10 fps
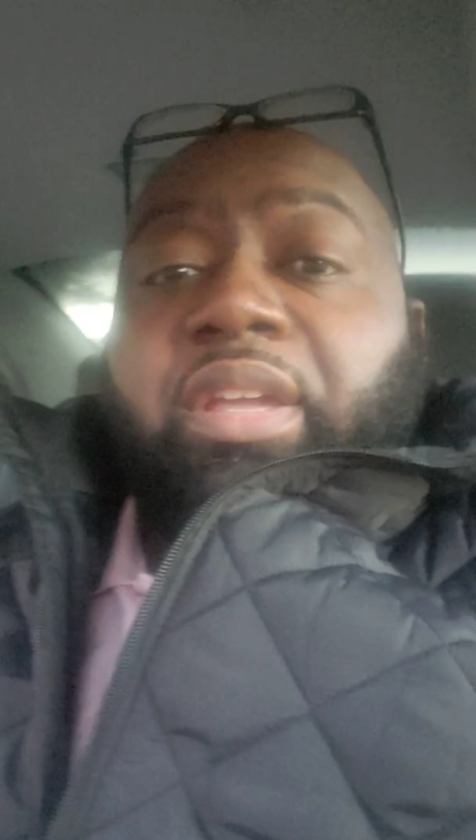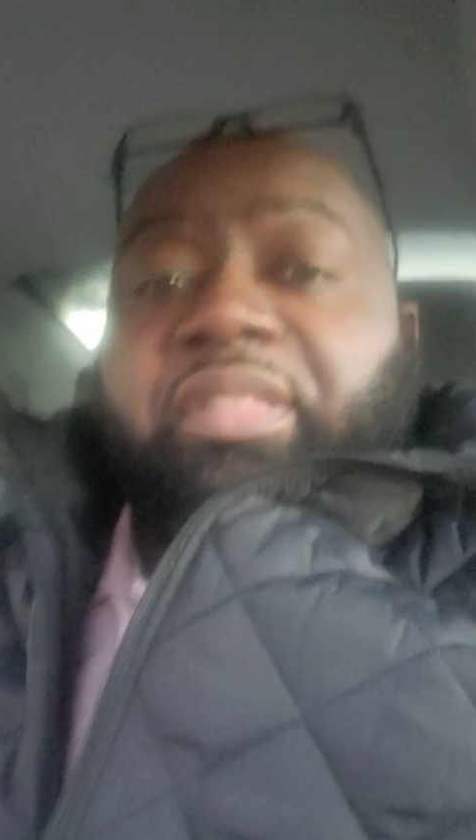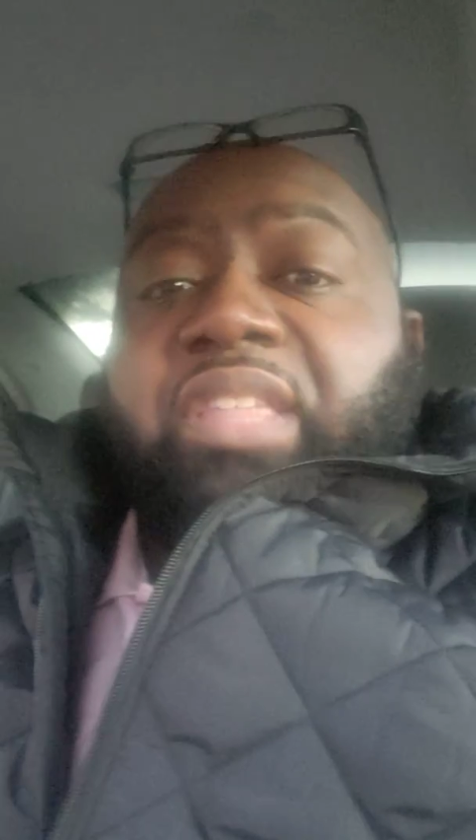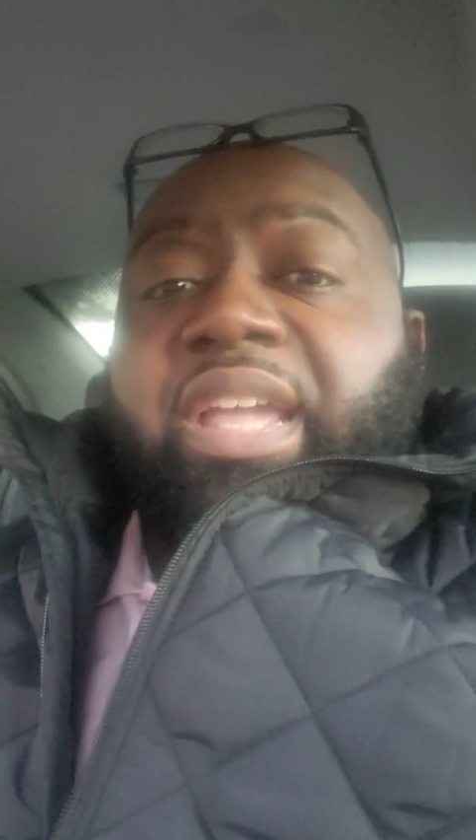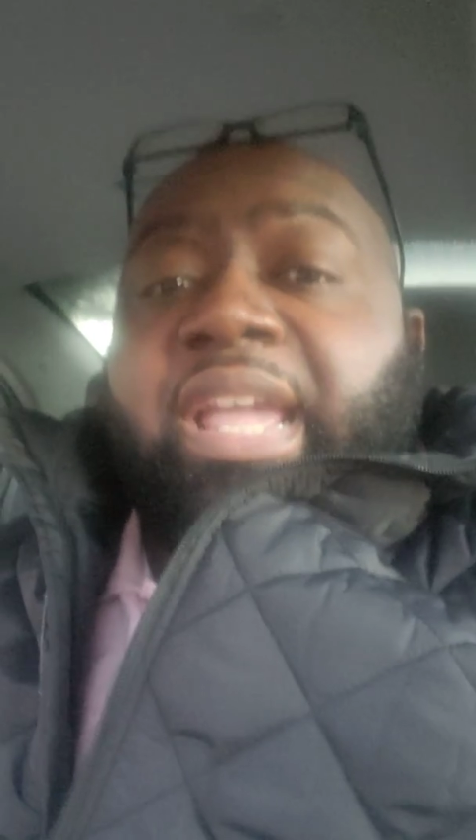
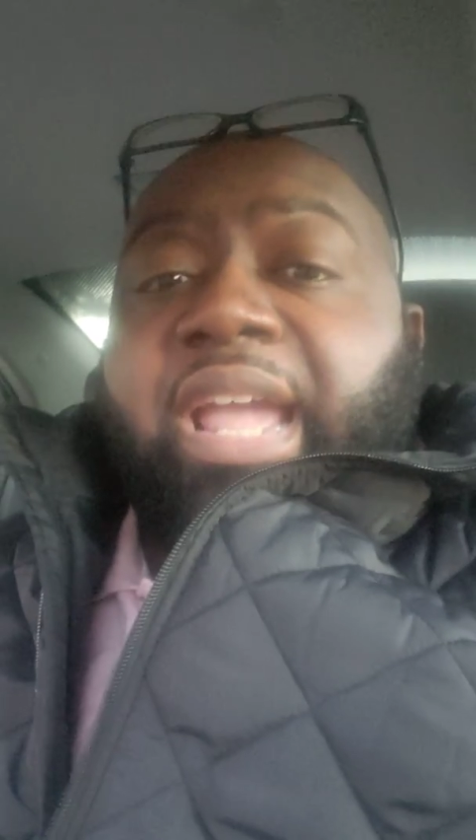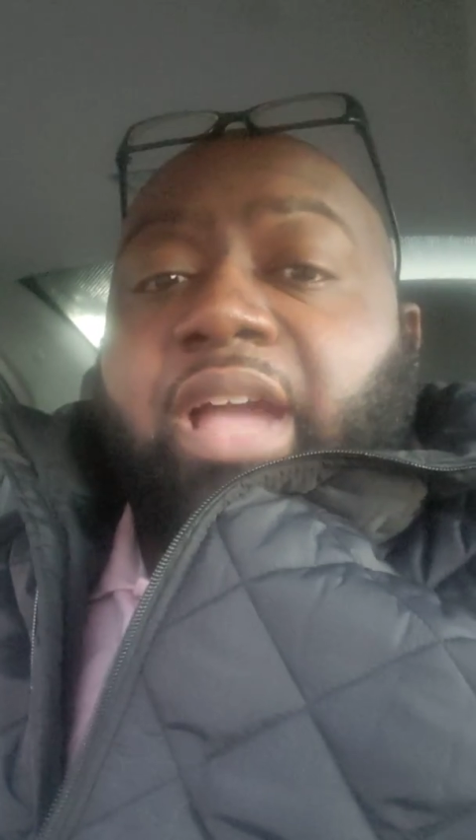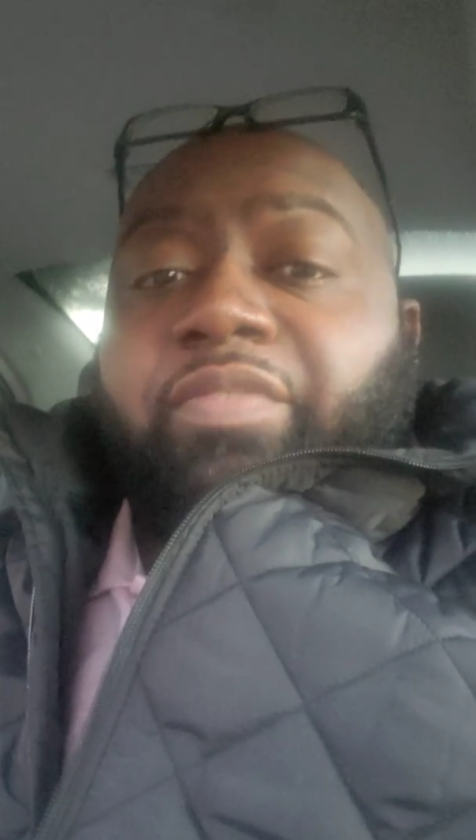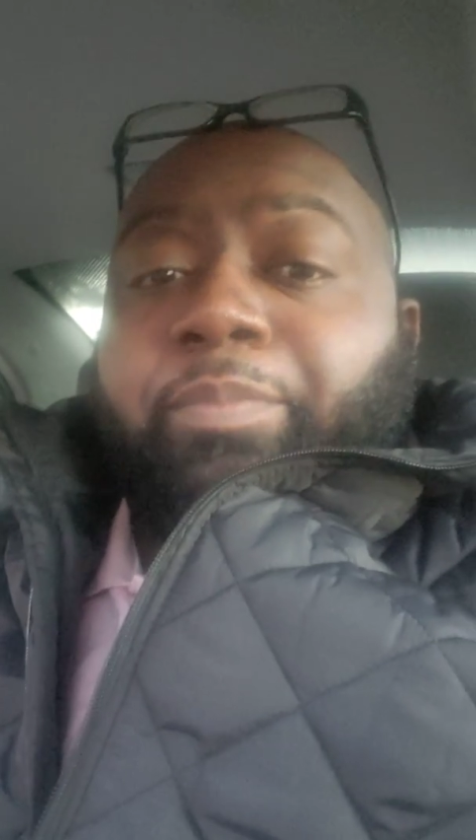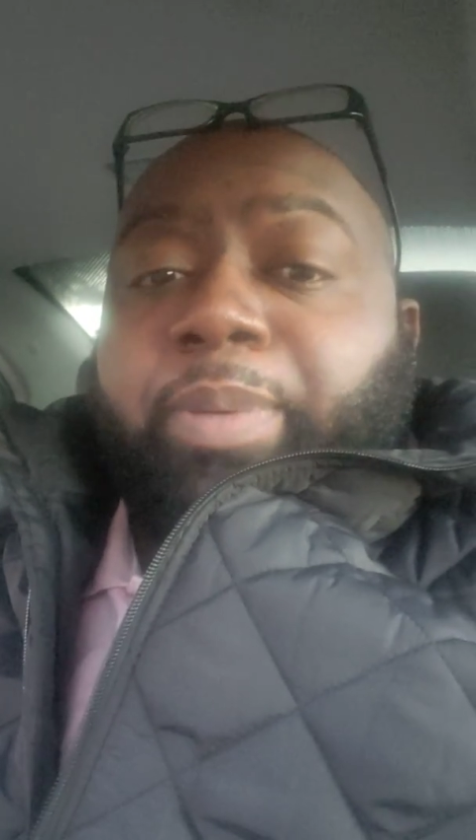They
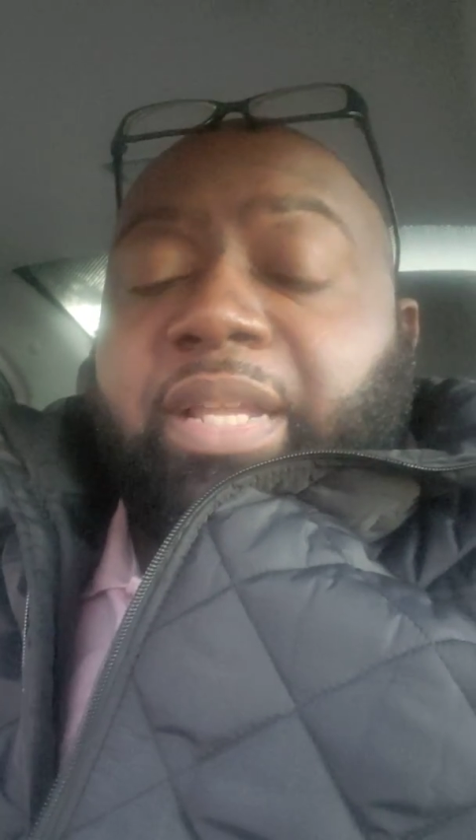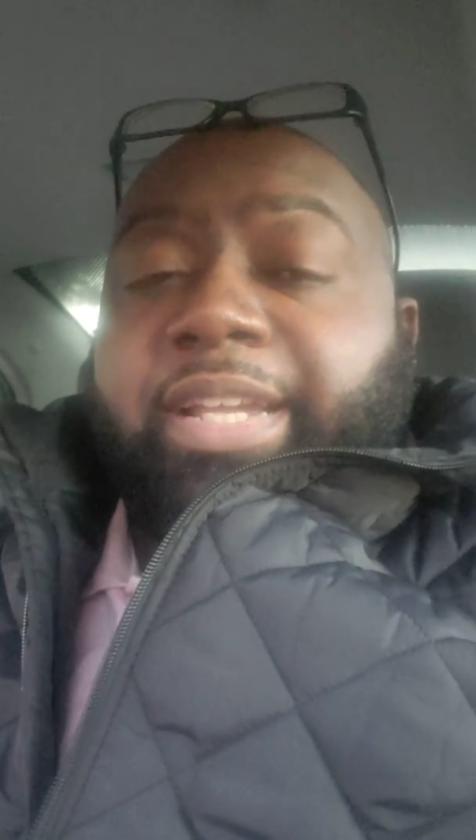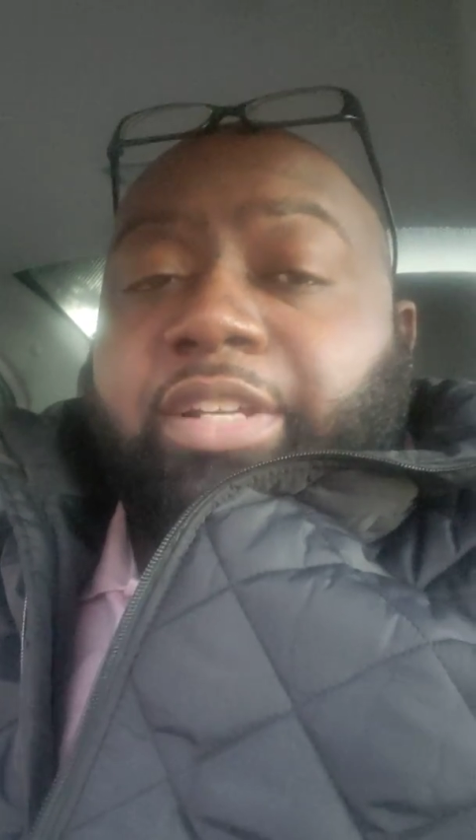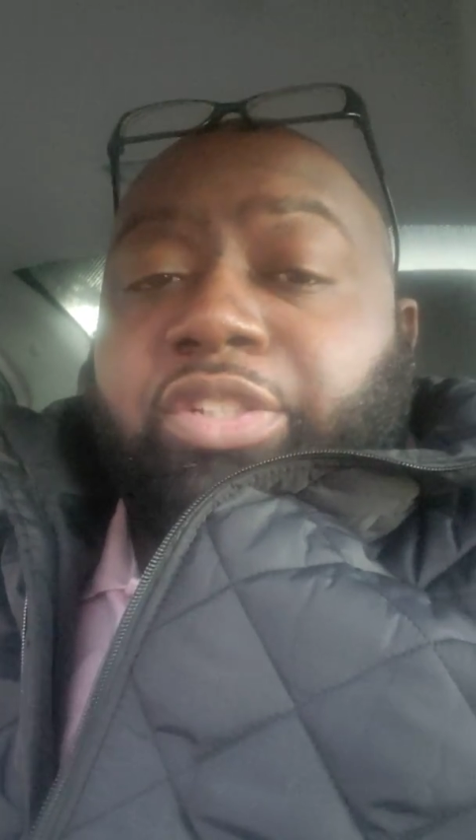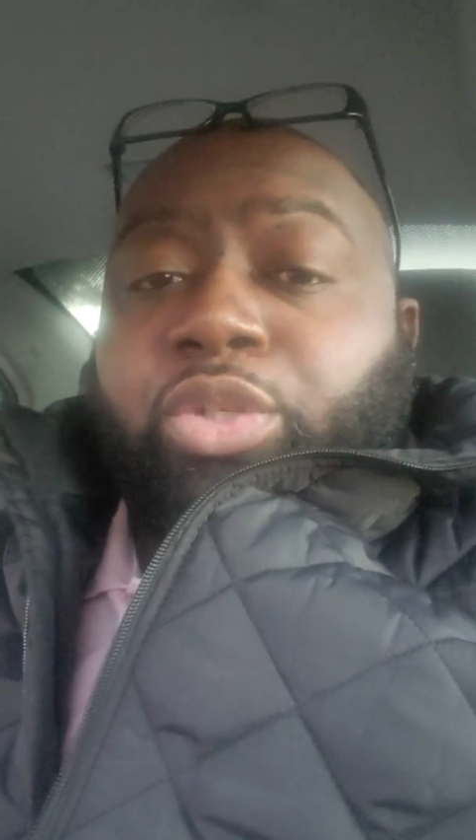have
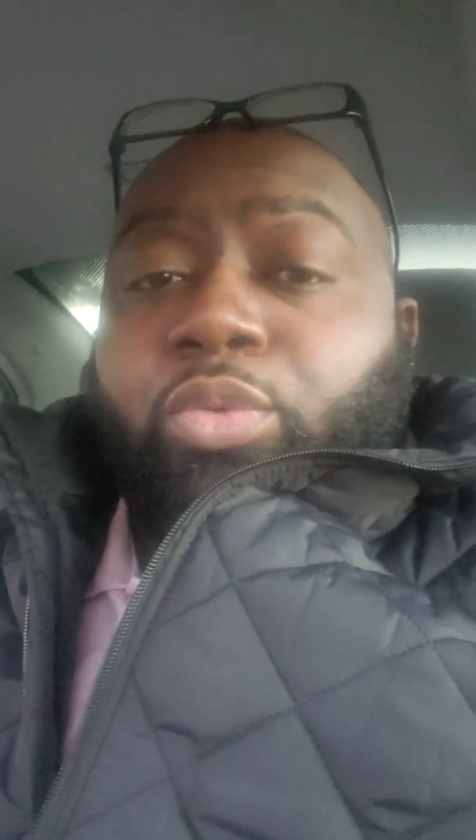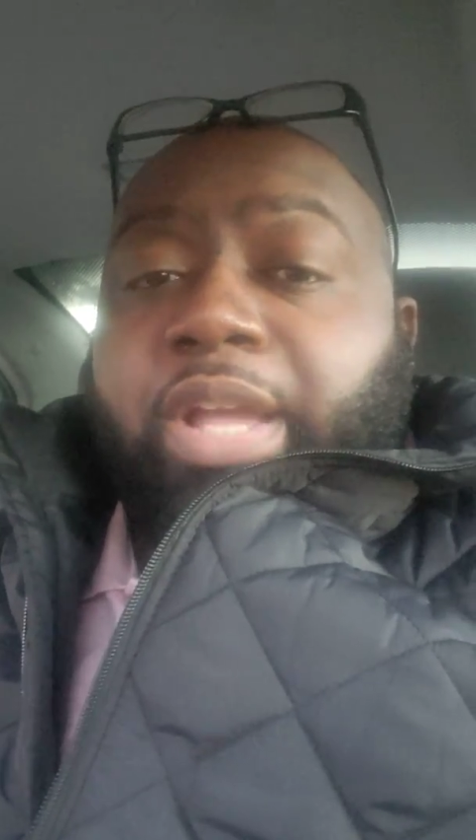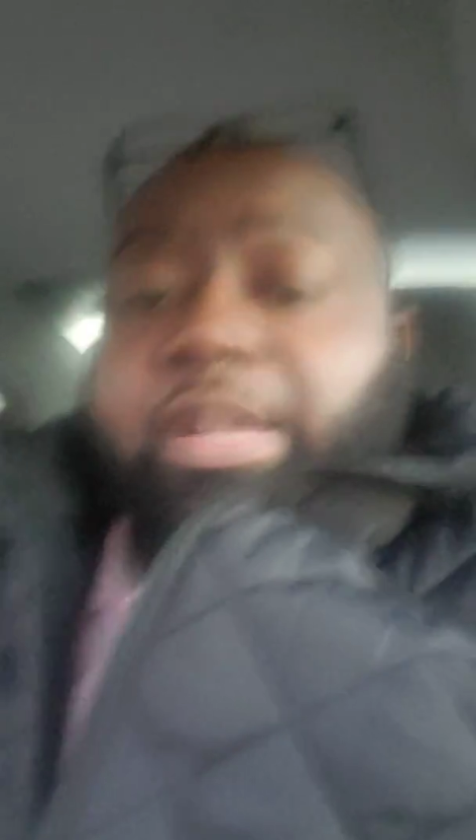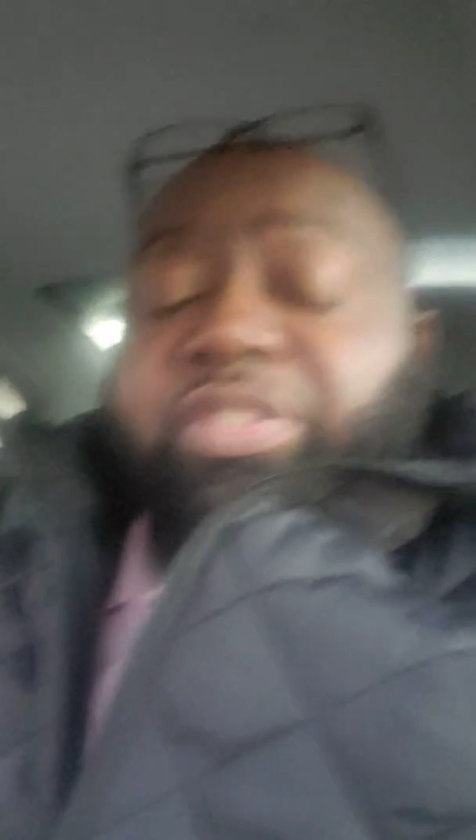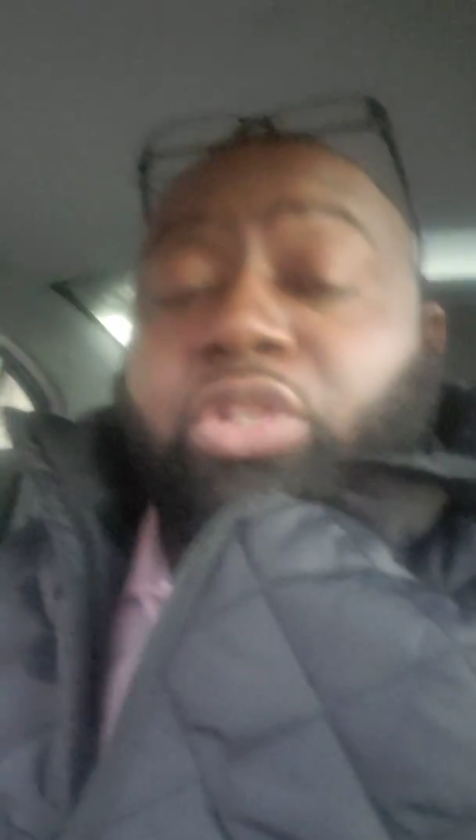players who
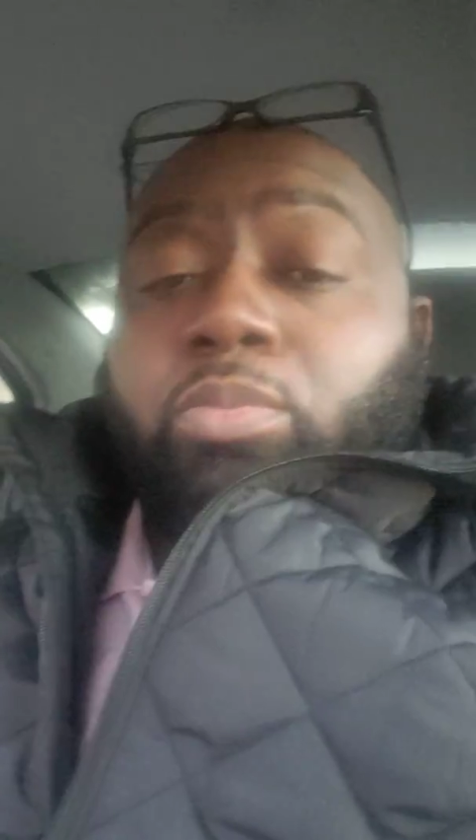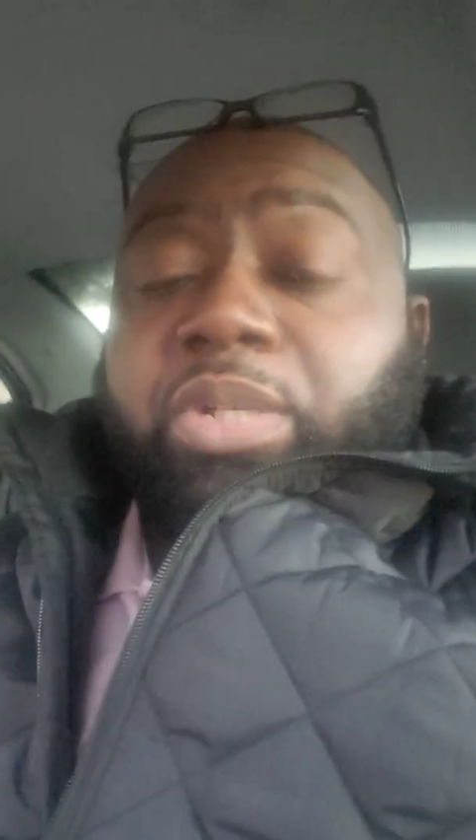have so